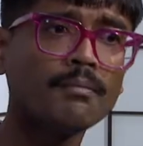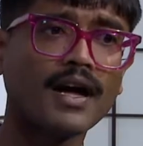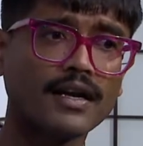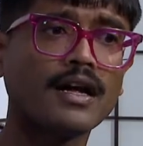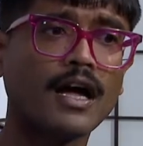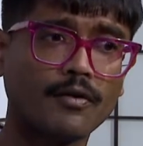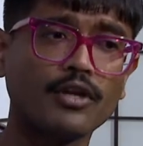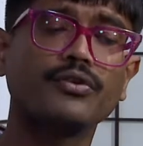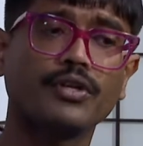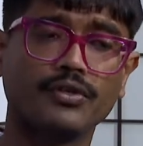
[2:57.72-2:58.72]
but
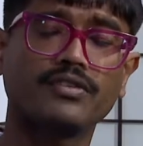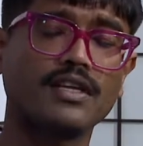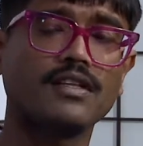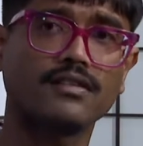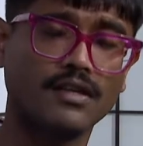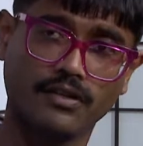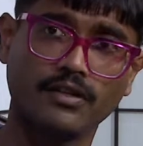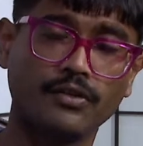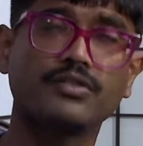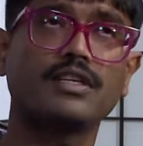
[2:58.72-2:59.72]
you see these things,
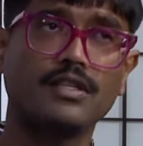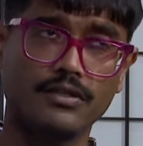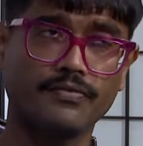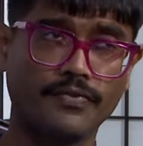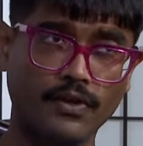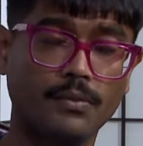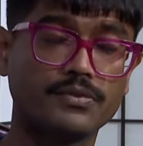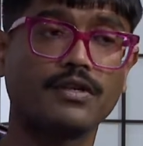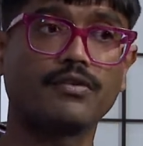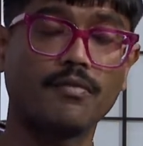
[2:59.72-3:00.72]
you see these films,
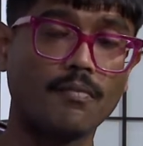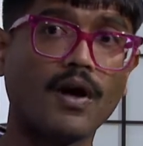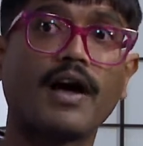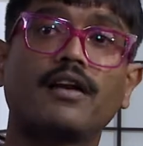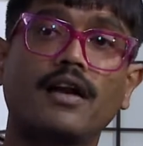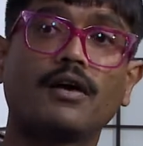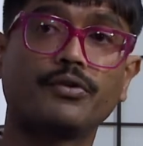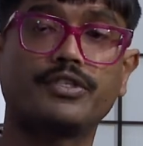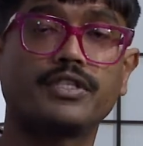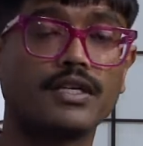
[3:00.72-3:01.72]
and you're reminded how
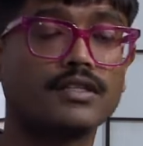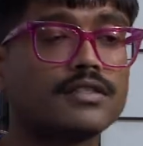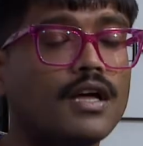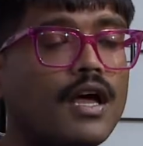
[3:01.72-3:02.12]
good she is.